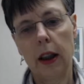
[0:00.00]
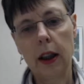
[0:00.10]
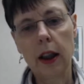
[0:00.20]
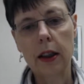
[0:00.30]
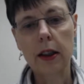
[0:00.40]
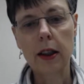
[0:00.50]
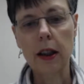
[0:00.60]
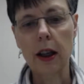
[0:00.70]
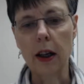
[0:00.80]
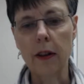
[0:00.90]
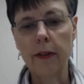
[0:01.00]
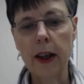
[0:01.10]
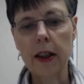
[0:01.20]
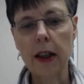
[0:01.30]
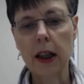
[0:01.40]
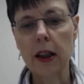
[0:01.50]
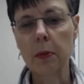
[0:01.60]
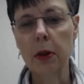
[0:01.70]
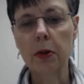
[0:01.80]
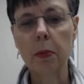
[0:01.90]
And let's see here. Facing its
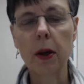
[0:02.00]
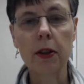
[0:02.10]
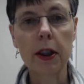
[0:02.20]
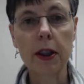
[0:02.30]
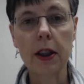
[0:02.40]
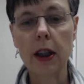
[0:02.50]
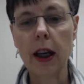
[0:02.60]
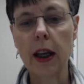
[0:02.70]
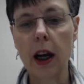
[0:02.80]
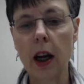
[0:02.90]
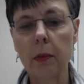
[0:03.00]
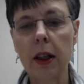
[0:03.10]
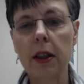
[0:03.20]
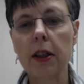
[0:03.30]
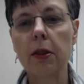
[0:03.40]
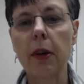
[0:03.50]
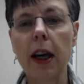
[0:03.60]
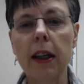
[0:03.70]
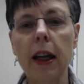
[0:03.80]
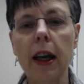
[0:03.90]
most personal and ominous
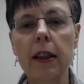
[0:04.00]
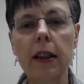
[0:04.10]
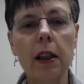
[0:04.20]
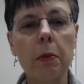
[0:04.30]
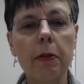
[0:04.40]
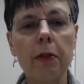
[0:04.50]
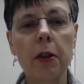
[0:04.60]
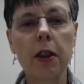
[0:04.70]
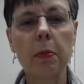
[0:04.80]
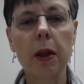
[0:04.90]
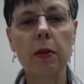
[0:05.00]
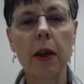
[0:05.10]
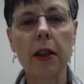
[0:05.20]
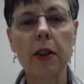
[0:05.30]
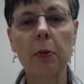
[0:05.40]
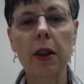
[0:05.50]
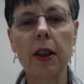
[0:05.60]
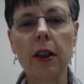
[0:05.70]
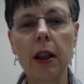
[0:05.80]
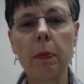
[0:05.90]
threat yet, Sigma Force must wrestle with
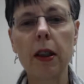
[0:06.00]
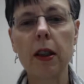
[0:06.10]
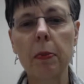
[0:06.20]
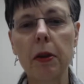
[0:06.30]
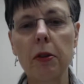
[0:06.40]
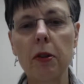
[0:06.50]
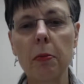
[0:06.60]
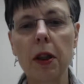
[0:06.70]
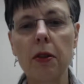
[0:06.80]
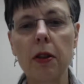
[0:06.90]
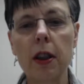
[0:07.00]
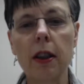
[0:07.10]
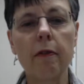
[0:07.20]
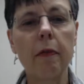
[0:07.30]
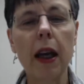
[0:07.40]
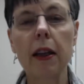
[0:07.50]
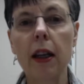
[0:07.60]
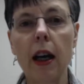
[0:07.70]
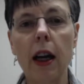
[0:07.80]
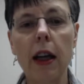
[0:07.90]
the deepest spiritual mysteries of
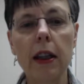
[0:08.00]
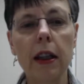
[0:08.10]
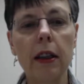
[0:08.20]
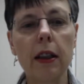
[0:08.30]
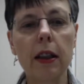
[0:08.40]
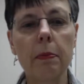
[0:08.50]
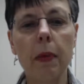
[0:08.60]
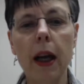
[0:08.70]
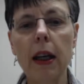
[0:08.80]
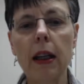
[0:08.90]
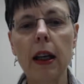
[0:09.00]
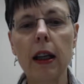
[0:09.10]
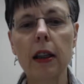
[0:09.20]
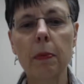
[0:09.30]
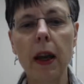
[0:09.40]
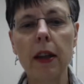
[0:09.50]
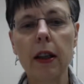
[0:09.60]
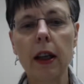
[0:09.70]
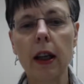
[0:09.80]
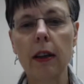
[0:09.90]
mankind in this mind
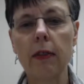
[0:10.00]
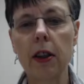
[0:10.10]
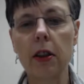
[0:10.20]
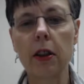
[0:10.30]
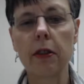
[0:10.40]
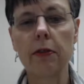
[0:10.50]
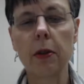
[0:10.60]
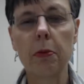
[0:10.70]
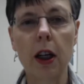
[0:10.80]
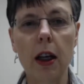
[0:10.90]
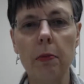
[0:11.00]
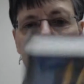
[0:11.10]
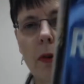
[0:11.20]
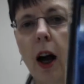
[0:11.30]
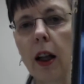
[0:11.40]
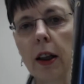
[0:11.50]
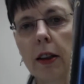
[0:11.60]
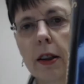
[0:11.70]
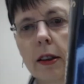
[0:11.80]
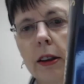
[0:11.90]
expanding adventure from James
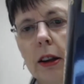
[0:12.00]
Rollins.